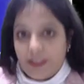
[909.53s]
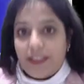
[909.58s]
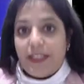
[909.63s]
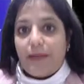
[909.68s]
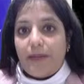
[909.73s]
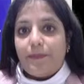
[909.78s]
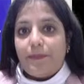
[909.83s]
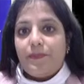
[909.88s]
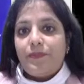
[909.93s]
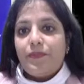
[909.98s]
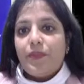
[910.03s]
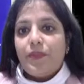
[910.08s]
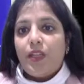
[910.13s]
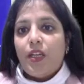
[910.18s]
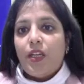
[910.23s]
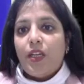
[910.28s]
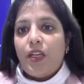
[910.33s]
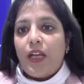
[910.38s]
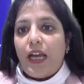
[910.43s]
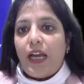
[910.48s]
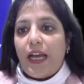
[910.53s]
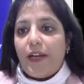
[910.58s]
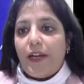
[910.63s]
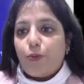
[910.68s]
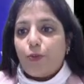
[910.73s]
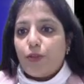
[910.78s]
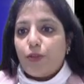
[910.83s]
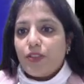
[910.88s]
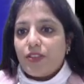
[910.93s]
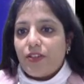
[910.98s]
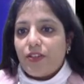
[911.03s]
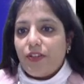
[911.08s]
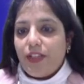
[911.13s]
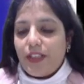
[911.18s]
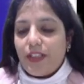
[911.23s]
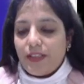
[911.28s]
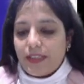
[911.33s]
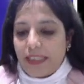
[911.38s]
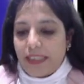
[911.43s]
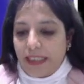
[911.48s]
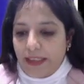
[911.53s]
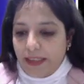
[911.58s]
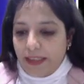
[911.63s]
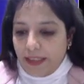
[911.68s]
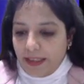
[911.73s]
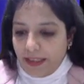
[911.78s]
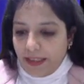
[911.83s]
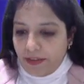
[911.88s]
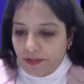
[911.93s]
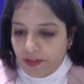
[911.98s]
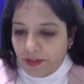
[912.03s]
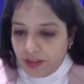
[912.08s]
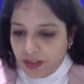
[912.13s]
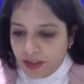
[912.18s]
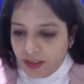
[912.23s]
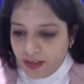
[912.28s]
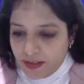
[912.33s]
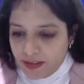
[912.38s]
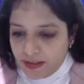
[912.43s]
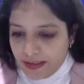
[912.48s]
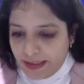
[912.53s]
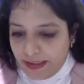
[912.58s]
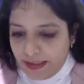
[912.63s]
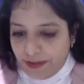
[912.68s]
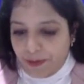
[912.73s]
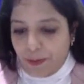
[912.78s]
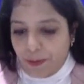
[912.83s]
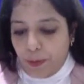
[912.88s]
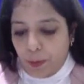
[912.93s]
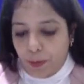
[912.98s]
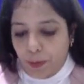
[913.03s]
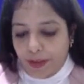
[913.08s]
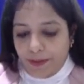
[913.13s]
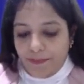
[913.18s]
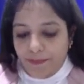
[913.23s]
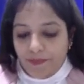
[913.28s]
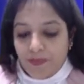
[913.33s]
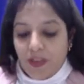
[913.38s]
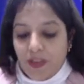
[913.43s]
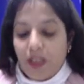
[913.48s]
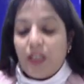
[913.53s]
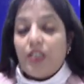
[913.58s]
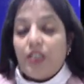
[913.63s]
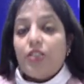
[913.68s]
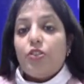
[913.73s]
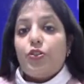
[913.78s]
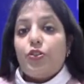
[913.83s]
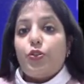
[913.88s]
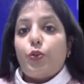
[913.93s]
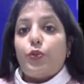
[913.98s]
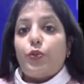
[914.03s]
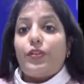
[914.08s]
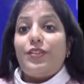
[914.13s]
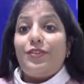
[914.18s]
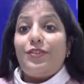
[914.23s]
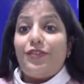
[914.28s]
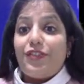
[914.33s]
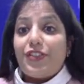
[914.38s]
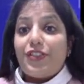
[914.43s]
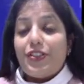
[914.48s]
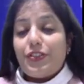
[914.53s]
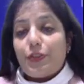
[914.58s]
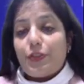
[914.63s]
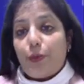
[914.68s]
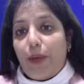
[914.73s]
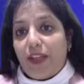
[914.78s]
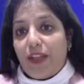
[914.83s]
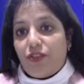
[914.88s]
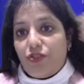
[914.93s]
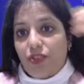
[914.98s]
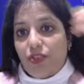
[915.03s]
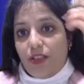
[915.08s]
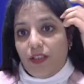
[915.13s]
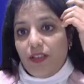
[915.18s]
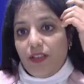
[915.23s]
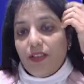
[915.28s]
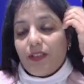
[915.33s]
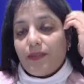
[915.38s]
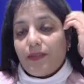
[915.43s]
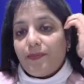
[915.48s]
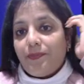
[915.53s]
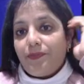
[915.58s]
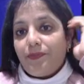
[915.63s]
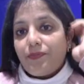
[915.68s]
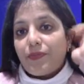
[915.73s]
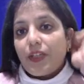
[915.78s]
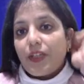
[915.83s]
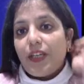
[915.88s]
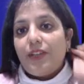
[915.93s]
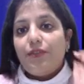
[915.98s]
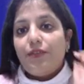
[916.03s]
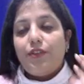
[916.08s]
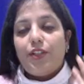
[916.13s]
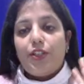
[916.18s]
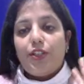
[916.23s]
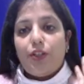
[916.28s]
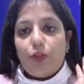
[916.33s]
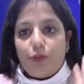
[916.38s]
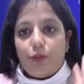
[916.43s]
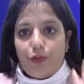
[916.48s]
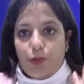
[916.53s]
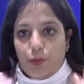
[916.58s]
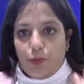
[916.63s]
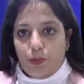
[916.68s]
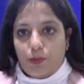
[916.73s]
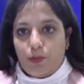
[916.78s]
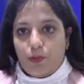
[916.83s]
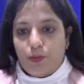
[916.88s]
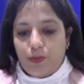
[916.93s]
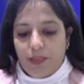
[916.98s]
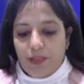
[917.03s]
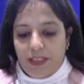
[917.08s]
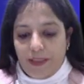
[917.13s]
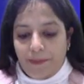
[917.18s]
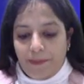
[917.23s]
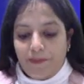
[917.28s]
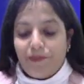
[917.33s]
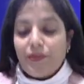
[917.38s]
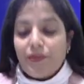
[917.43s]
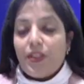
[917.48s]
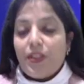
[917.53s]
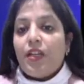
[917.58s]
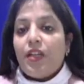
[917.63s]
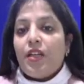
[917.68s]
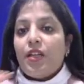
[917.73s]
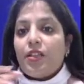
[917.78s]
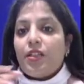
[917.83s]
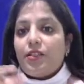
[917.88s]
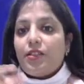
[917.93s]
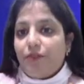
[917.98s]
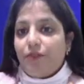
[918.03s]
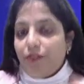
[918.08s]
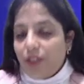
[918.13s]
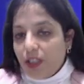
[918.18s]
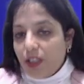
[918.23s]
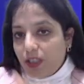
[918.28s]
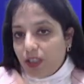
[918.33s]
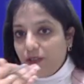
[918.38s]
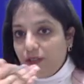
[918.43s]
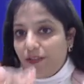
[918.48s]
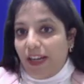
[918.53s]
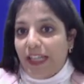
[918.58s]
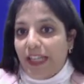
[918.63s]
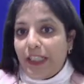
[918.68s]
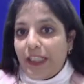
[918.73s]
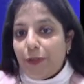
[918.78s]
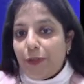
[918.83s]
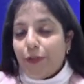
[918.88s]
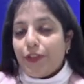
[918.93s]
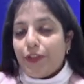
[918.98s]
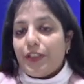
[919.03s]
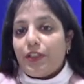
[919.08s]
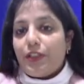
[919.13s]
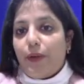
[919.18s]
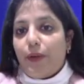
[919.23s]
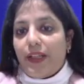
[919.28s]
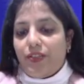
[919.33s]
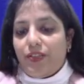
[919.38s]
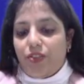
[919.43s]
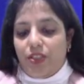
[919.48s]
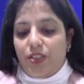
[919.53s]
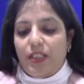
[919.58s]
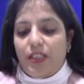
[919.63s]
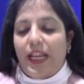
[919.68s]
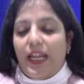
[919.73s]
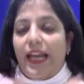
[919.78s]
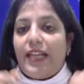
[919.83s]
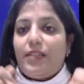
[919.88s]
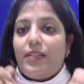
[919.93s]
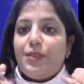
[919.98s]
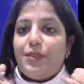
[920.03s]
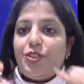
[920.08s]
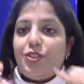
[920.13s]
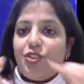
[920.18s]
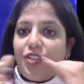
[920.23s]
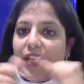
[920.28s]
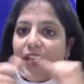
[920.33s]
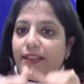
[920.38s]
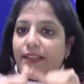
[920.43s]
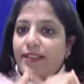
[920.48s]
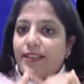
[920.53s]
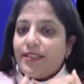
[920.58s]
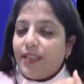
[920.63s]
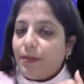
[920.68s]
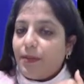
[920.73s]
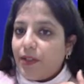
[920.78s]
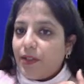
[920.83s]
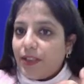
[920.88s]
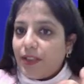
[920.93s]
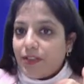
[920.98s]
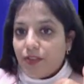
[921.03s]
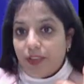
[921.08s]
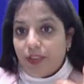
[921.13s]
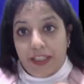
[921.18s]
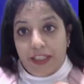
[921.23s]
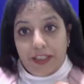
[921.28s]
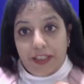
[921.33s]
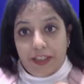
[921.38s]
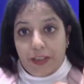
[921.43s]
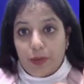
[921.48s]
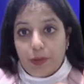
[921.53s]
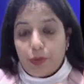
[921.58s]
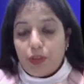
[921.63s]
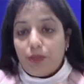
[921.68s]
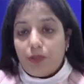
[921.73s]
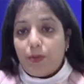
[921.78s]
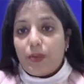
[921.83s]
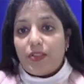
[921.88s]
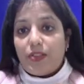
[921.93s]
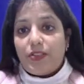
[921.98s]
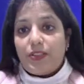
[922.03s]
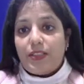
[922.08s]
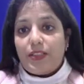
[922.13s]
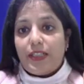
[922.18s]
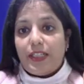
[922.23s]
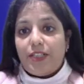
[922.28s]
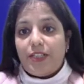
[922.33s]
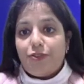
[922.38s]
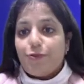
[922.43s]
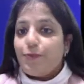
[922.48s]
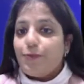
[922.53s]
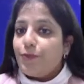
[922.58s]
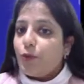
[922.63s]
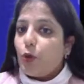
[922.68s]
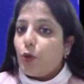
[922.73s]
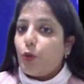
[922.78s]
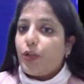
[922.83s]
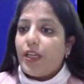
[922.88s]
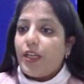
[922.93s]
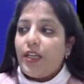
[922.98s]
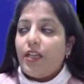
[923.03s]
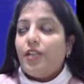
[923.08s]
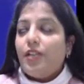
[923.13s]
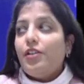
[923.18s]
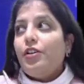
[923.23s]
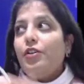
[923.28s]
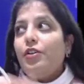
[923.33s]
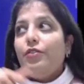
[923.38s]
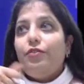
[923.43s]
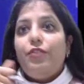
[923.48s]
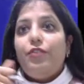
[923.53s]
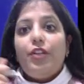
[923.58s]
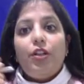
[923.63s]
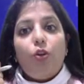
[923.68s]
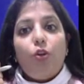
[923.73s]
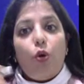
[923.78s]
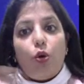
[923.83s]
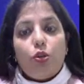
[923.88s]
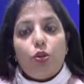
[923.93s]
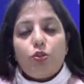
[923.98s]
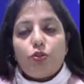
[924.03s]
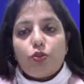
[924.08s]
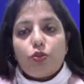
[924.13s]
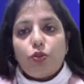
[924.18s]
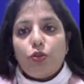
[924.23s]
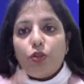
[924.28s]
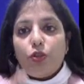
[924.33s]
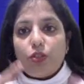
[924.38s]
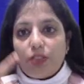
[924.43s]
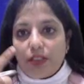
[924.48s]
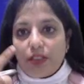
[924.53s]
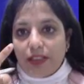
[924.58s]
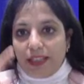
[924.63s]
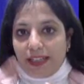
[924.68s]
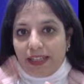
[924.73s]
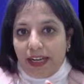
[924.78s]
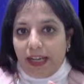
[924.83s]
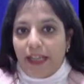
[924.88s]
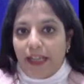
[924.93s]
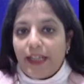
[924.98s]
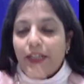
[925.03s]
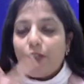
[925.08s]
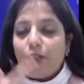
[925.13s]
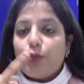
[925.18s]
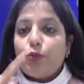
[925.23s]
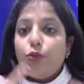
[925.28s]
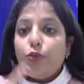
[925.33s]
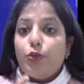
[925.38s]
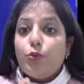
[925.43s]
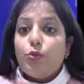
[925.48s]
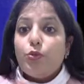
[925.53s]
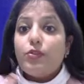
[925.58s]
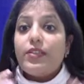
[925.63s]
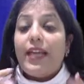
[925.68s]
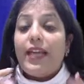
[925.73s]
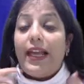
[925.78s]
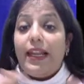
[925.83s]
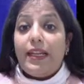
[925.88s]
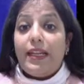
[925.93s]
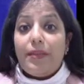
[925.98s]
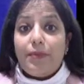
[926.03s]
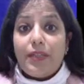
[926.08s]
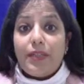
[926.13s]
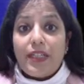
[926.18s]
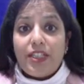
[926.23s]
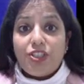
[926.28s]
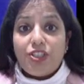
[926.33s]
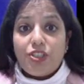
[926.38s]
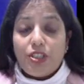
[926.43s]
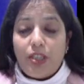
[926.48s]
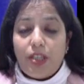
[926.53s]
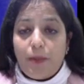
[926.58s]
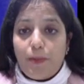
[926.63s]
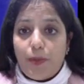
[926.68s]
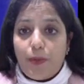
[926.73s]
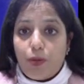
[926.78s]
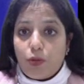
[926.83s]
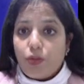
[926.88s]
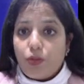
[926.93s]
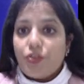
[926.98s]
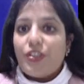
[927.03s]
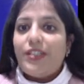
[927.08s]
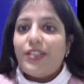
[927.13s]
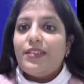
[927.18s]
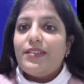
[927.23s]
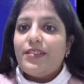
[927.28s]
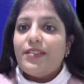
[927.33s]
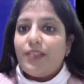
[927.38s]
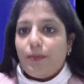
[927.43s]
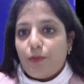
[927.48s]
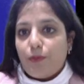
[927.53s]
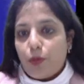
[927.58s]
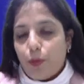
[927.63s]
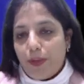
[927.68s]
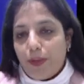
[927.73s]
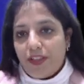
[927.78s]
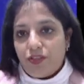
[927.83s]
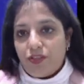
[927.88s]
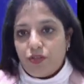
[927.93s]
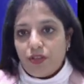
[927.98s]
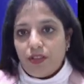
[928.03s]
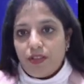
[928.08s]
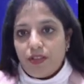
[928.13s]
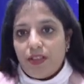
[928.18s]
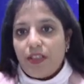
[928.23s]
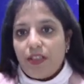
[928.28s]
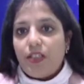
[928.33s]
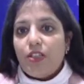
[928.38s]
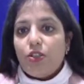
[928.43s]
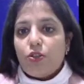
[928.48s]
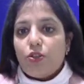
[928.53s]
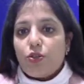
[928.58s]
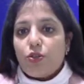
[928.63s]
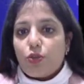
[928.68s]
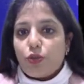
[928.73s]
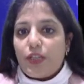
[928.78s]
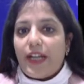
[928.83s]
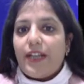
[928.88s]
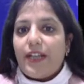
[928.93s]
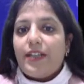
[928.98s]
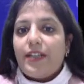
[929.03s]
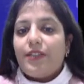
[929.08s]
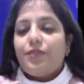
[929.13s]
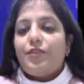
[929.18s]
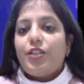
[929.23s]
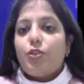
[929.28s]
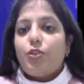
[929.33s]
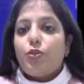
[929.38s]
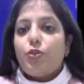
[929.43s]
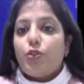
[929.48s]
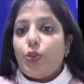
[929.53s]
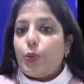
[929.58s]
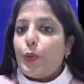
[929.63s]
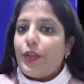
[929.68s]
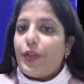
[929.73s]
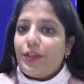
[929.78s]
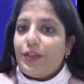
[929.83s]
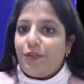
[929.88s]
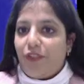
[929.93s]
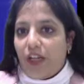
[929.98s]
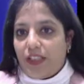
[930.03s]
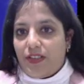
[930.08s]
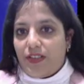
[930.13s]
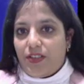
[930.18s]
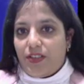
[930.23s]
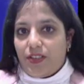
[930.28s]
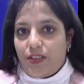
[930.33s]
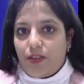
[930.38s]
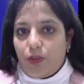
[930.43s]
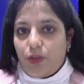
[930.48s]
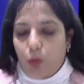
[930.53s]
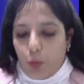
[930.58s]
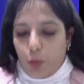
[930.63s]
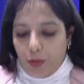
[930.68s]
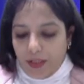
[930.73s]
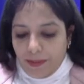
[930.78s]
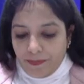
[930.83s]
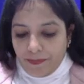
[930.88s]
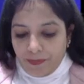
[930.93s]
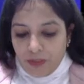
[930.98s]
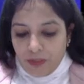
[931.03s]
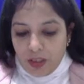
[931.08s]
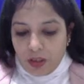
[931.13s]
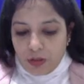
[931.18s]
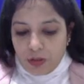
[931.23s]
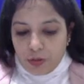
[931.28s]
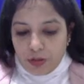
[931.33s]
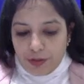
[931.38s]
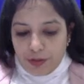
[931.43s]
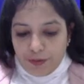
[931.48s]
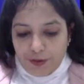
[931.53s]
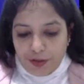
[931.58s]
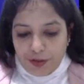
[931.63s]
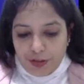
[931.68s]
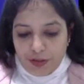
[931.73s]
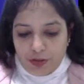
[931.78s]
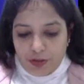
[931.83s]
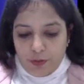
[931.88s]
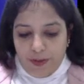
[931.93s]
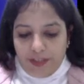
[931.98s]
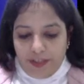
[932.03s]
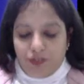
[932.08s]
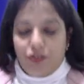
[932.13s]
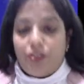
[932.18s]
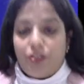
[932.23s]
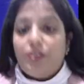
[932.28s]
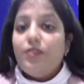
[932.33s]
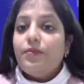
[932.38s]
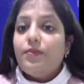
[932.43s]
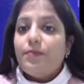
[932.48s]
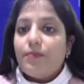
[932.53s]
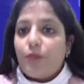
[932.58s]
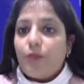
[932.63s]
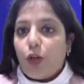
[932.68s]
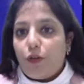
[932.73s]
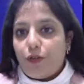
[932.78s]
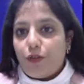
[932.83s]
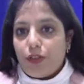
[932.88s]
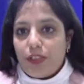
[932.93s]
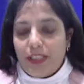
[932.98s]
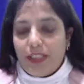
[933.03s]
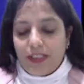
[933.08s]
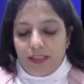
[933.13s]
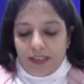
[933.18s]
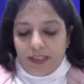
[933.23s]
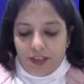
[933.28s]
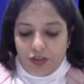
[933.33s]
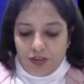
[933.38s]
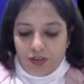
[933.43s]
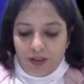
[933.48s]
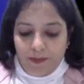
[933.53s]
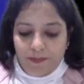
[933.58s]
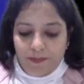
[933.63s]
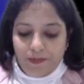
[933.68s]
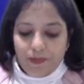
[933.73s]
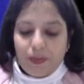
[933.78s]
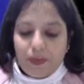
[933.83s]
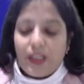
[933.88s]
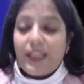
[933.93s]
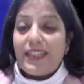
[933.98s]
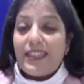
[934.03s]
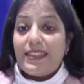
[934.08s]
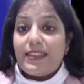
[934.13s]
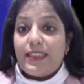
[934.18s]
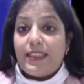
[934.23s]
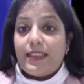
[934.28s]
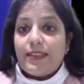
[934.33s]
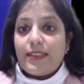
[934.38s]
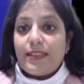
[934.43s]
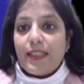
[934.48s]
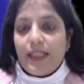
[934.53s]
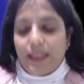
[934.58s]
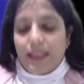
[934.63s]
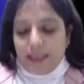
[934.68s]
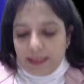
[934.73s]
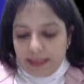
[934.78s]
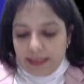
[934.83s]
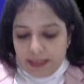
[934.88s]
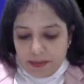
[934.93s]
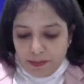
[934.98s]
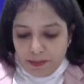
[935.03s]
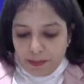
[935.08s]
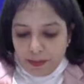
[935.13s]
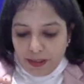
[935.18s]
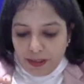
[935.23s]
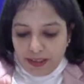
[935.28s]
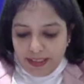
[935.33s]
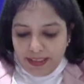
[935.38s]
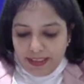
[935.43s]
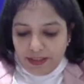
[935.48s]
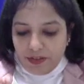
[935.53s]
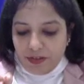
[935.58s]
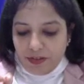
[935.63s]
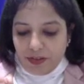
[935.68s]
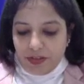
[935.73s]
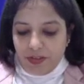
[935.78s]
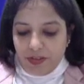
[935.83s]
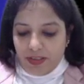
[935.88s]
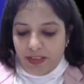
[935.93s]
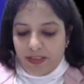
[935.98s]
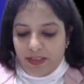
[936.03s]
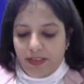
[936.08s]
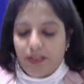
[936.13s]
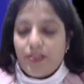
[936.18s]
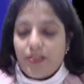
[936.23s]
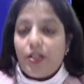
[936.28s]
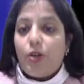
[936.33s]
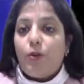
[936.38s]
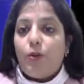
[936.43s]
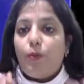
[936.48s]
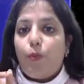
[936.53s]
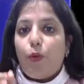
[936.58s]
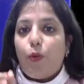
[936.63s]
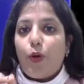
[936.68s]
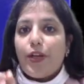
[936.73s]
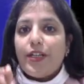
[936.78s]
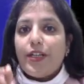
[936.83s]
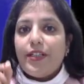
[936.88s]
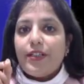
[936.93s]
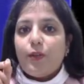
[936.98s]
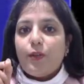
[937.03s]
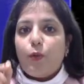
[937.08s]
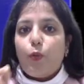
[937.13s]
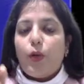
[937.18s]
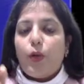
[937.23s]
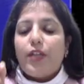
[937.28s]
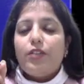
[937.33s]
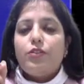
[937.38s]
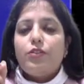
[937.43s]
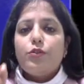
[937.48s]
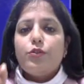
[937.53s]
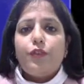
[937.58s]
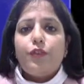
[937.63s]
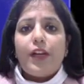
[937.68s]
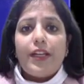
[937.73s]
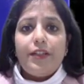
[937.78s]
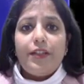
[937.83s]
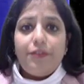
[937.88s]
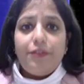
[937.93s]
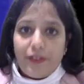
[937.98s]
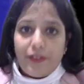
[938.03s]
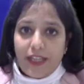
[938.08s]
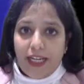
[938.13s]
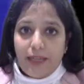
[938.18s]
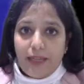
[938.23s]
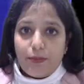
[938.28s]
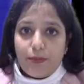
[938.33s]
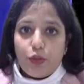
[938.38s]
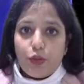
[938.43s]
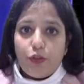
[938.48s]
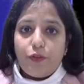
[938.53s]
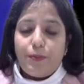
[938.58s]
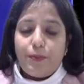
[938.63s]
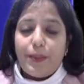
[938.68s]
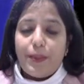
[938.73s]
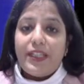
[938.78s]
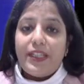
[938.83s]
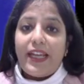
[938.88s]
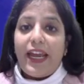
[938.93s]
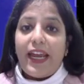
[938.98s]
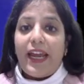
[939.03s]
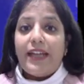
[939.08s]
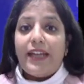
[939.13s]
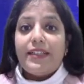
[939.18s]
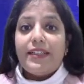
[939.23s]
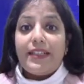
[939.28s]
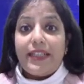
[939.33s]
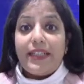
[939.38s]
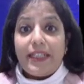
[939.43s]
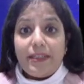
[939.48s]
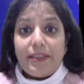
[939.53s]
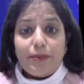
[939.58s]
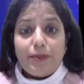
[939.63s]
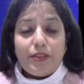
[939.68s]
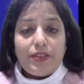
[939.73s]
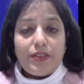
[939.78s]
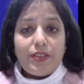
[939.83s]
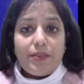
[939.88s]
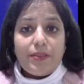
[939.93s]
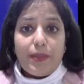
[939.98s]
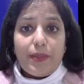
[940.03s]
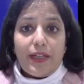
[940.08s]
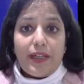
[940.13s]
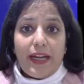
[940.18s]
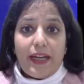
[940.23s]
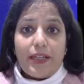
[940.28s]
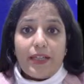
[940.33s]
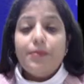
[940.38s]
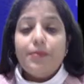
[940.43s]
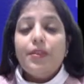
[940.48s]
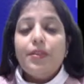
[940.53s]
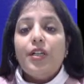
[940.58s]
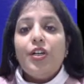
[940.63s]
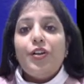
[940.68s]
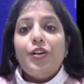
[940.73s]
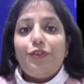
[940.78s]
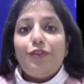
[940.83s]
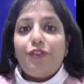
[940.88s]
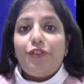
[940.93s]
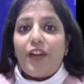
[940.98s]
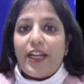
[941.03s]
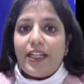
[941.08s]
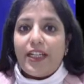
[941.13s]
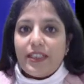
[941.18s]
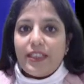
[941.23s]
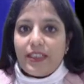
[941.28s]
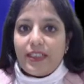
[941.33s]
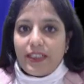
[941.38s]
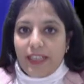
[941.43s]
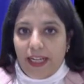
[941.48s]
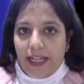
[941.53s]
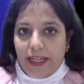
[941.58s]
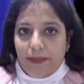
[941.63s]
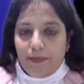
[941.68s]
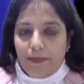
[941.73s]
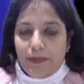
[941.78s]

Yeah, I hope the screen is clear and everything is clear. Okay, so the first question in front of you. See, while doing the question, I'll be sharing some tricks related to the percentage. Okay, we'll also try to use elimination approach in some questions so that we could do it faster. Okay, so the first question of today's session, it says simple interest is 0.125 times of P at 10% per annum, find time.